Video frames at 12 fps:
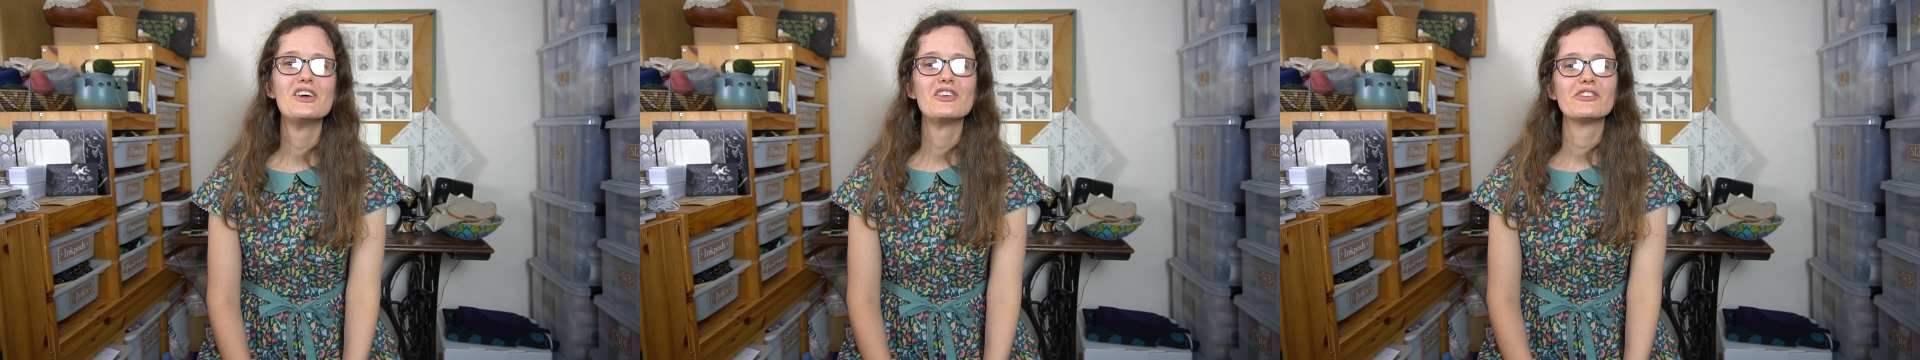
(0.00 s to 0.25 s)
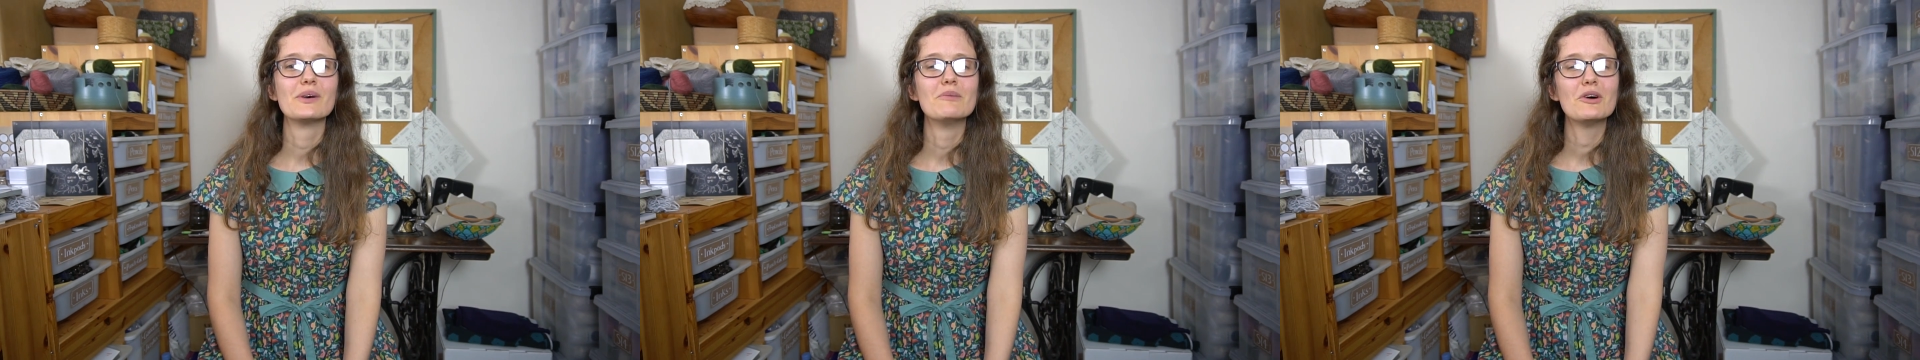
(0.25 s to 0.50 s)

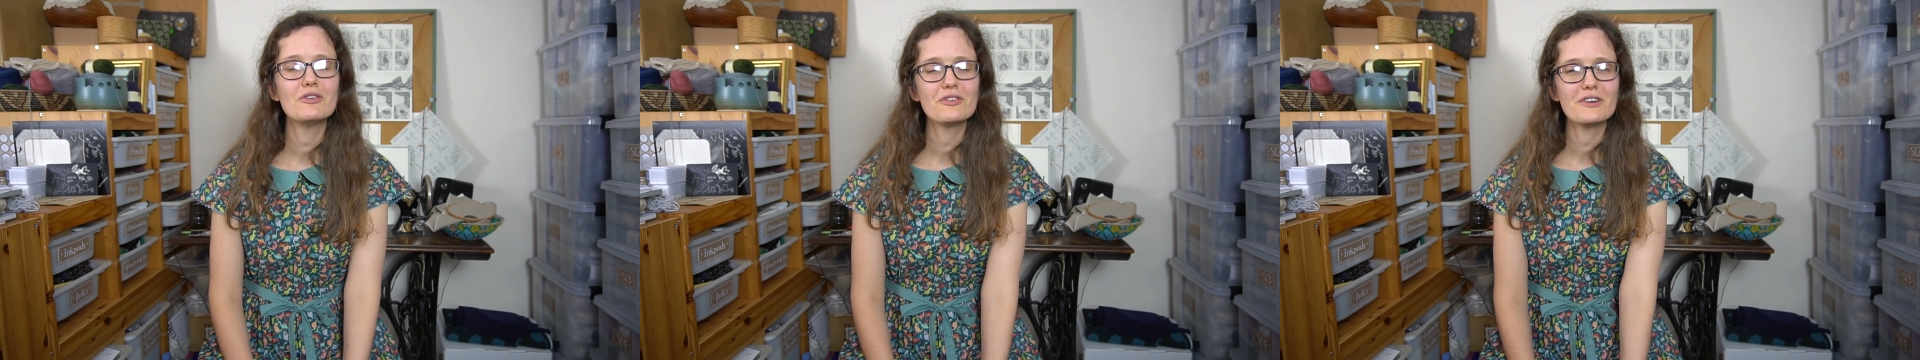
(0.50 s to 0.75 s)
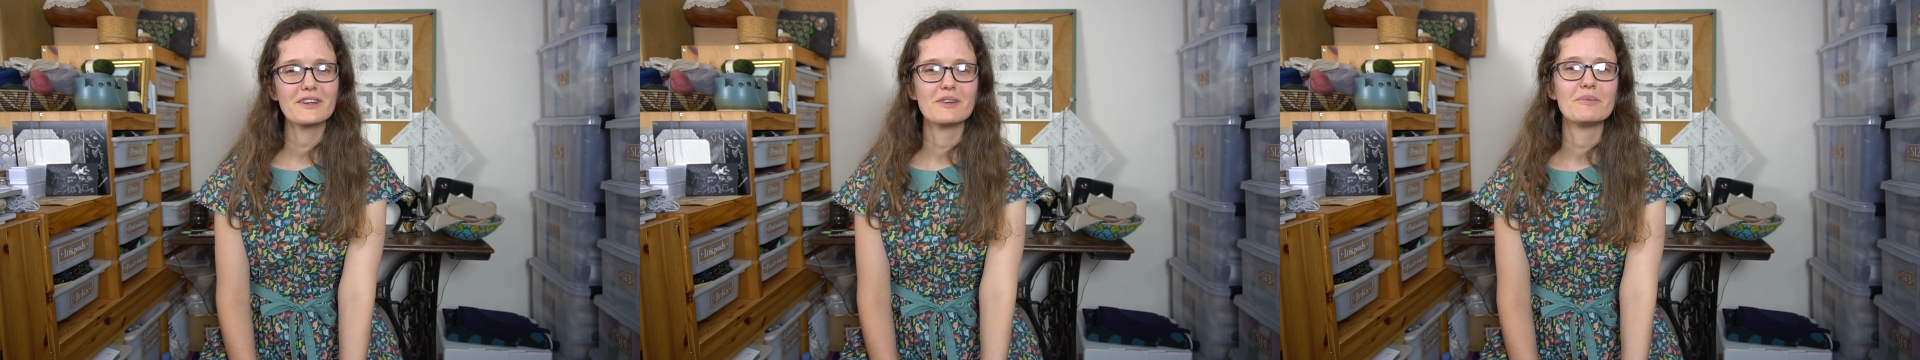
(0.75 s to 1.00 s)
So I'm
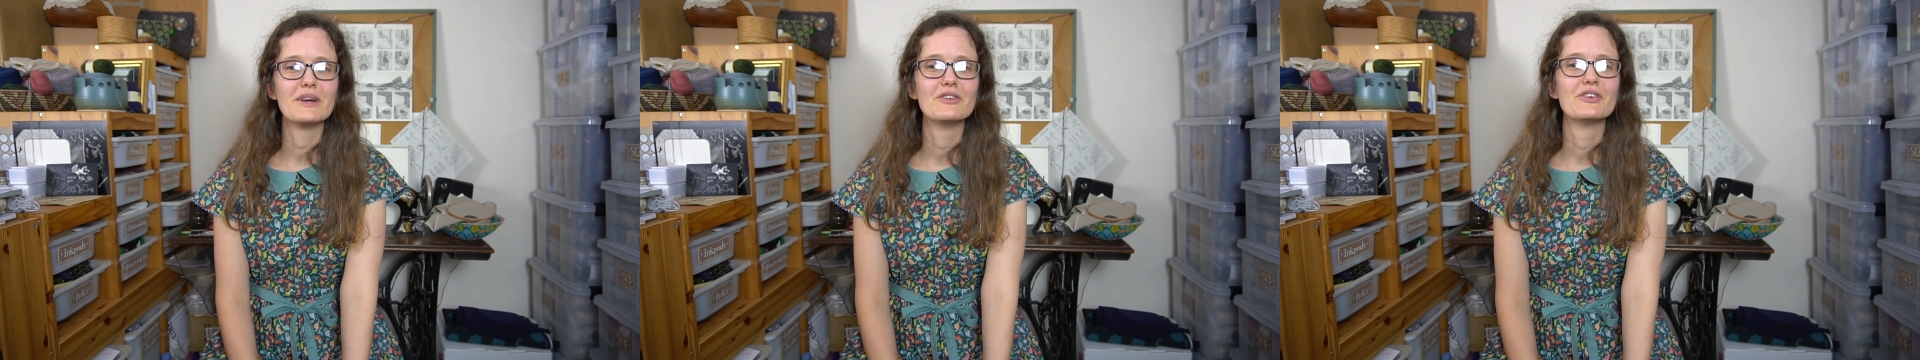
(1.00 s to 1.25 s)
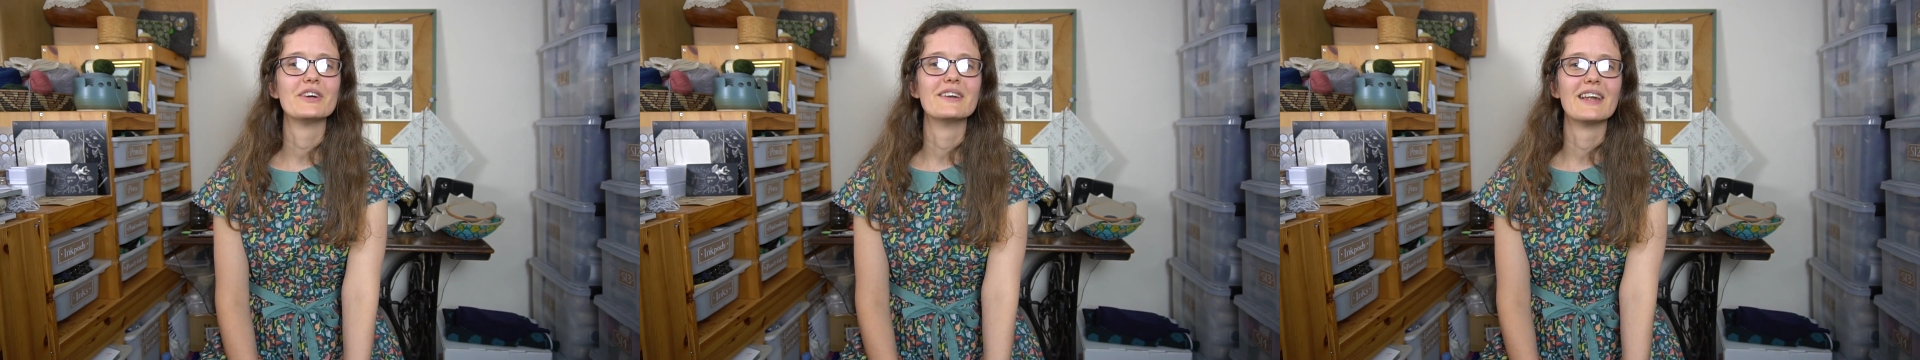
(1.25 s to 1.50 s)
offering the
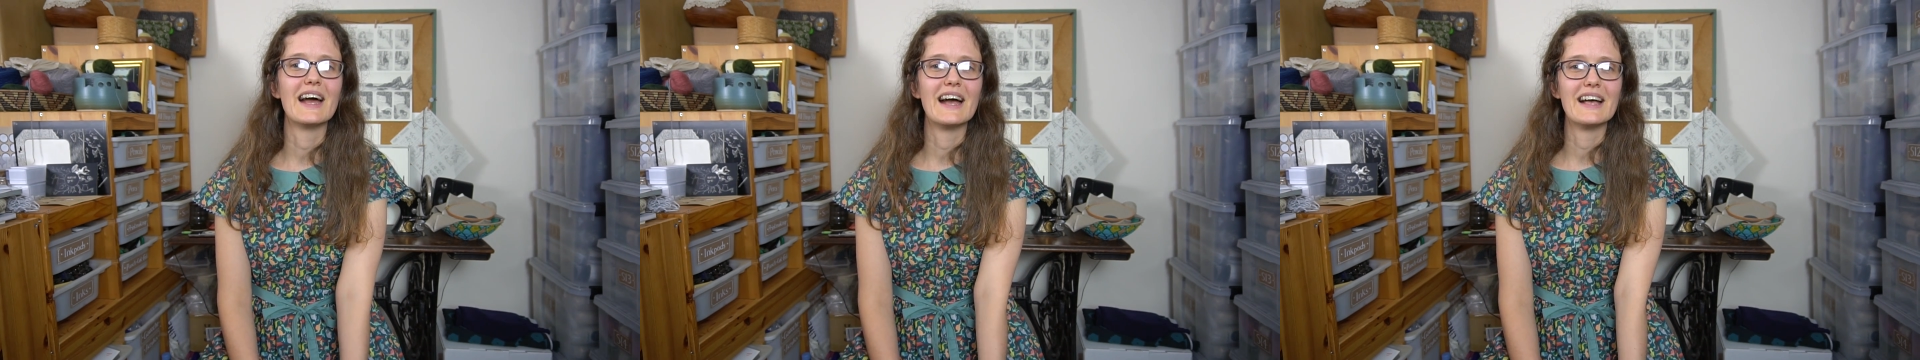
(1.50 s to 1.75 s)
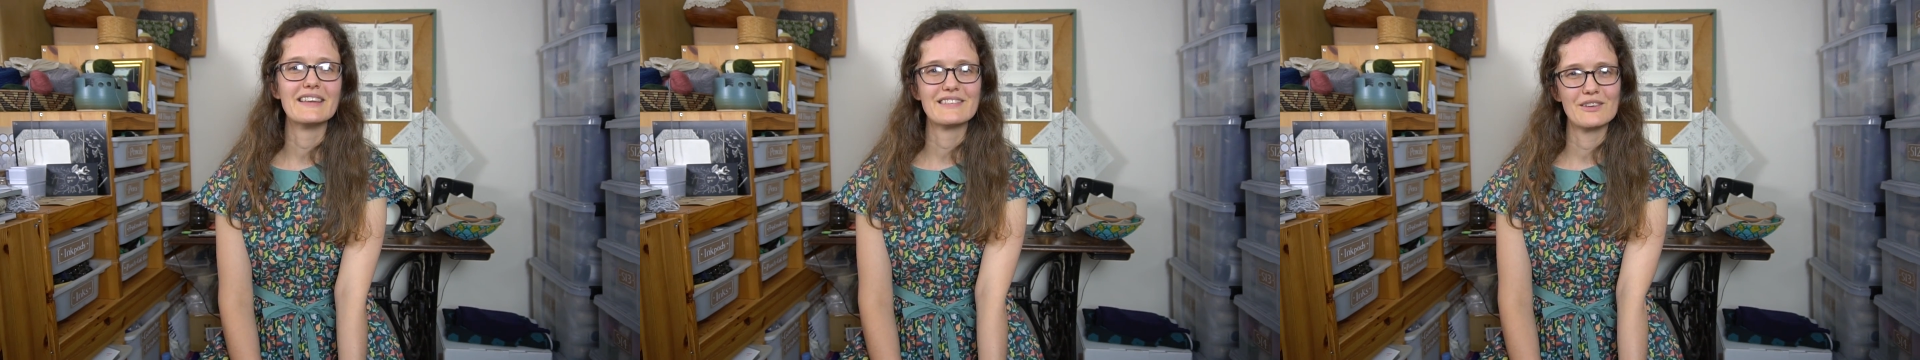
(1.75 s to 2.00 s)
Patreon
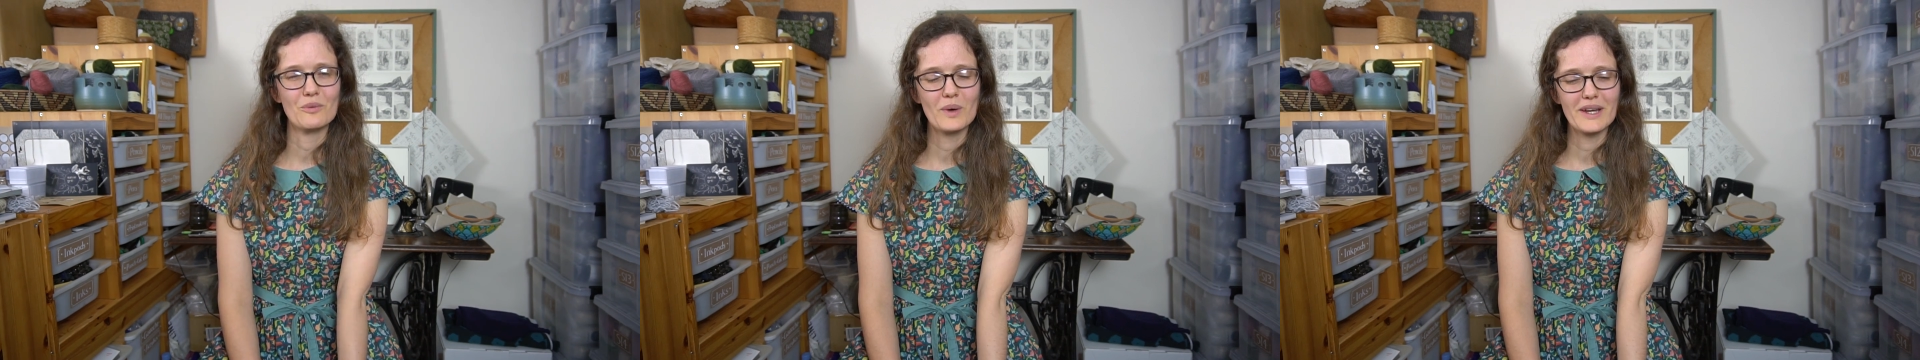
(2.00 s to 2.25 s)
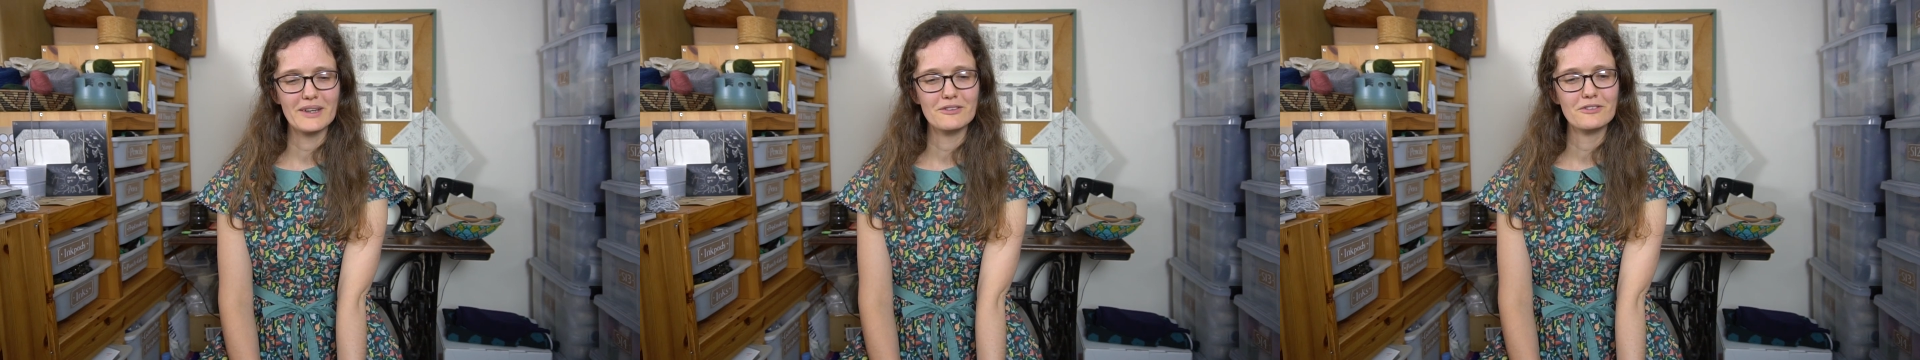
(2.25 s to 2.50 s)
as a
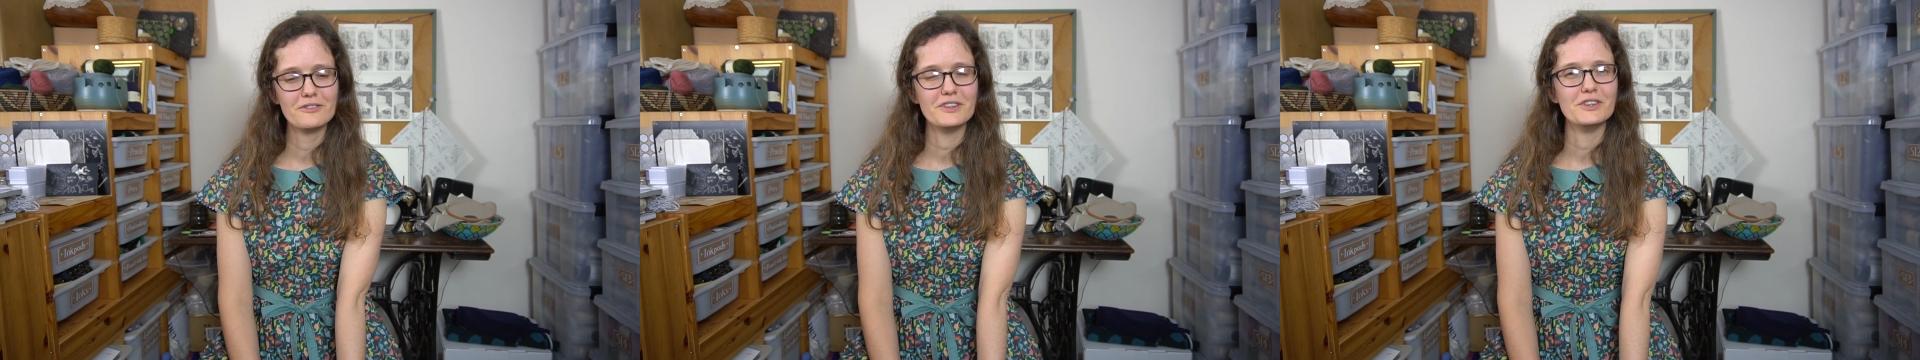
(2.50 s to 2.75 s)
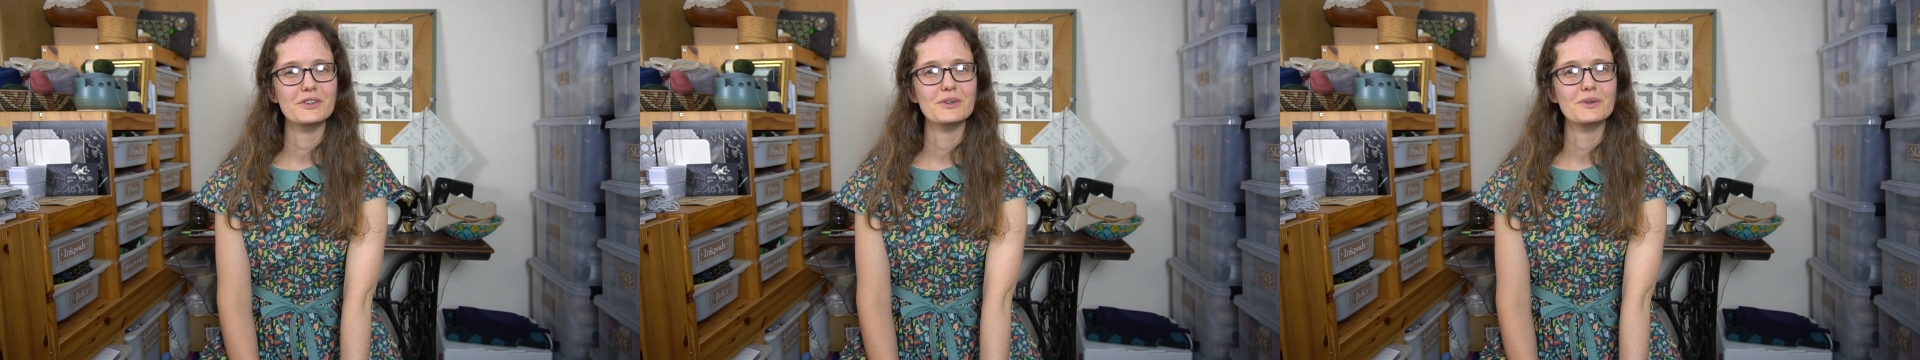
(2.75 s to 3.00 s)
way of
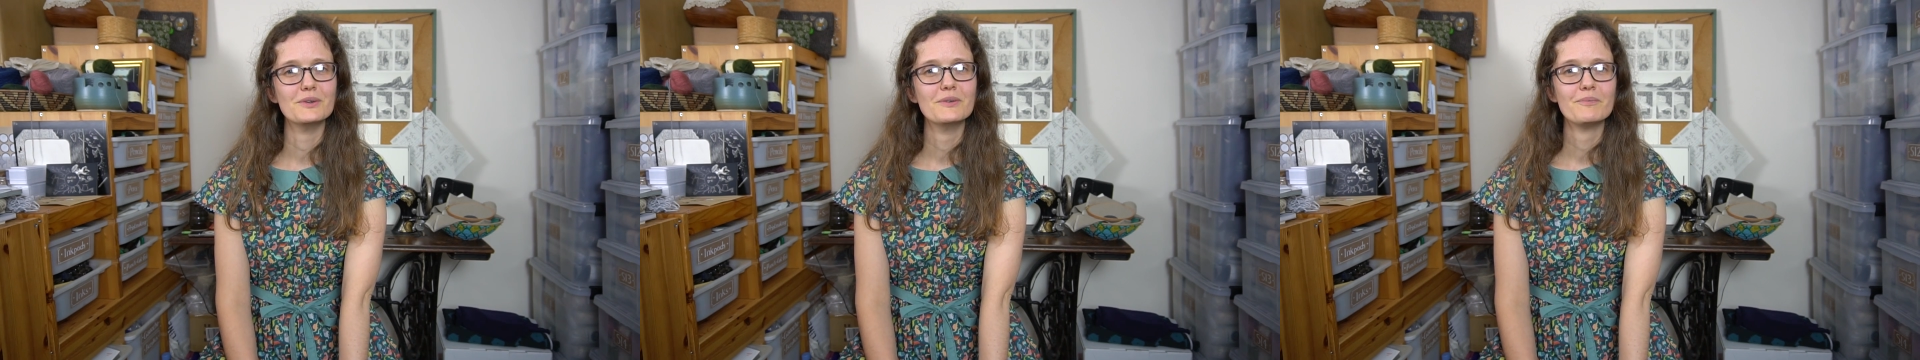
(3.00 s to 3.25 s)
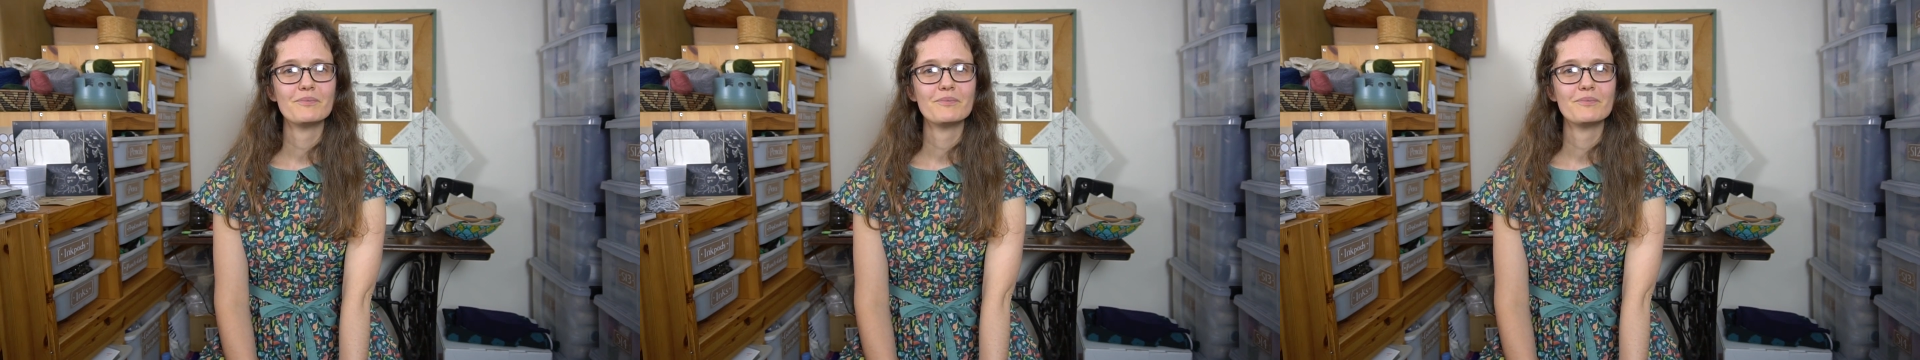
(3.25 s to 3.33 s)
you